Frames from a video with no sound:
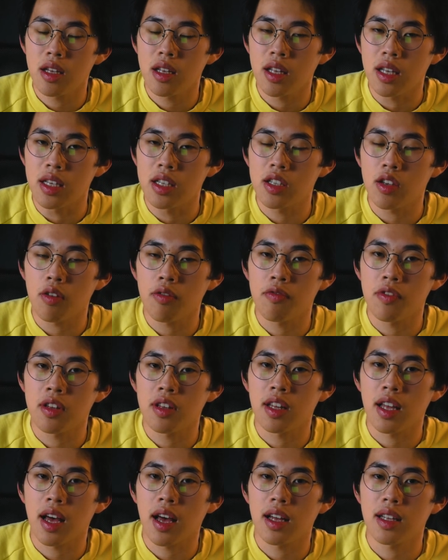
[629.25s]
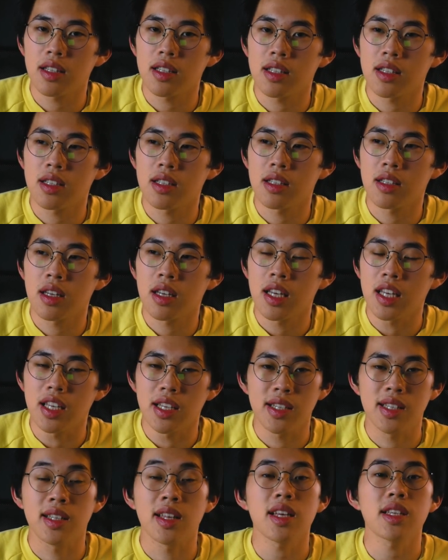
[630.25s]
It's something that
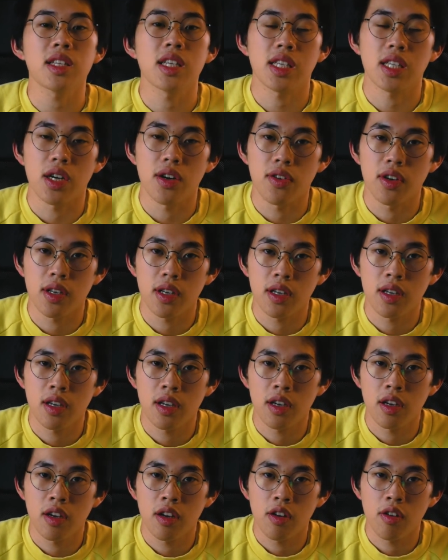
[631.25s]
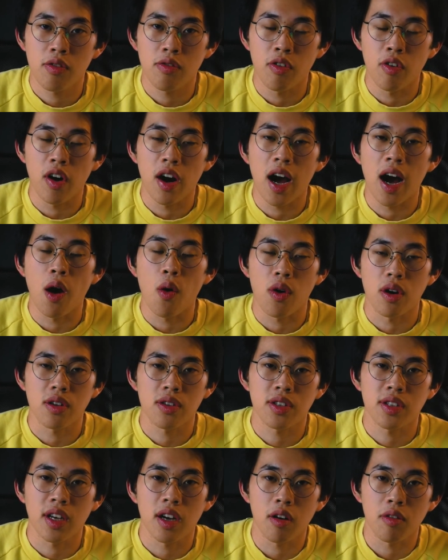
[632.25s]
is necessary for
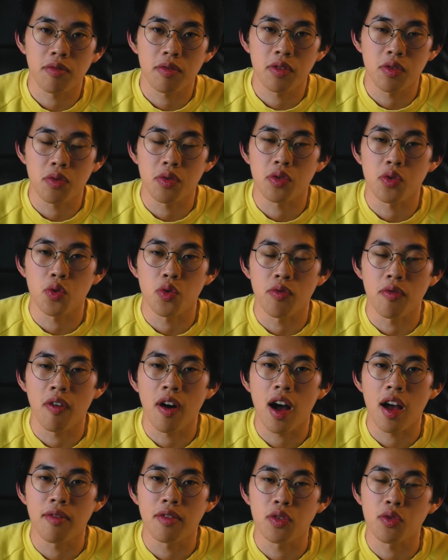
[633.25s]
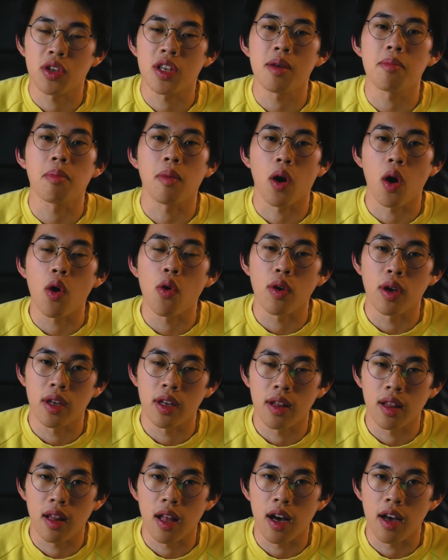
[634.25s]
ourselves to survive, to keep going
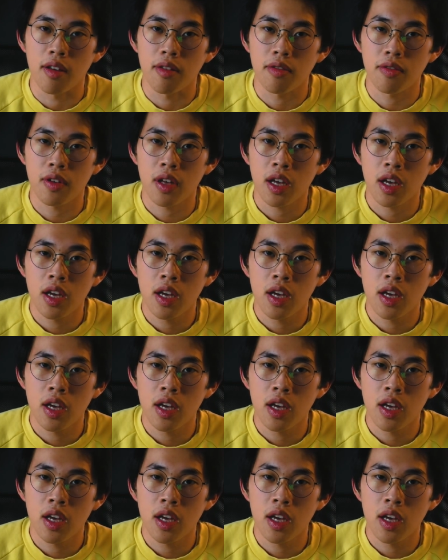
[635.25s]
in life,